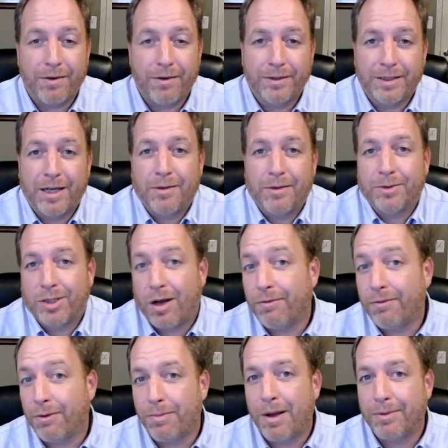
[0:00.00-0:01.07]
of us to help
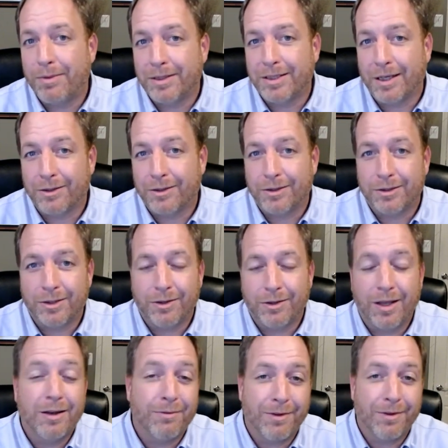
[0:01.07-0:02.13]
solve for public sector. So
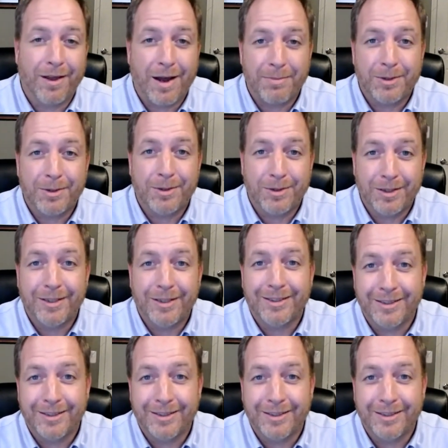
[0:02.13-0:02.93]
thank you for the opportunity.